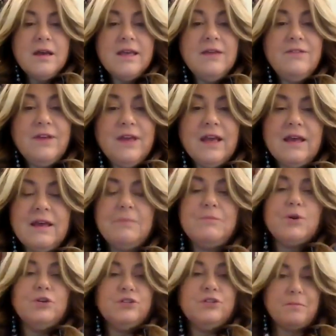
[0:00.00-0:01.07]
giving a
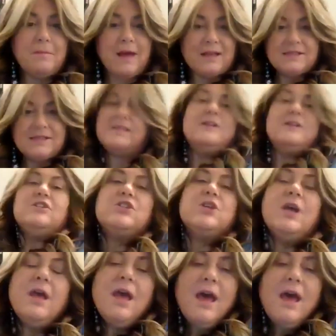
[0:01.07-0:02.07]
broader message.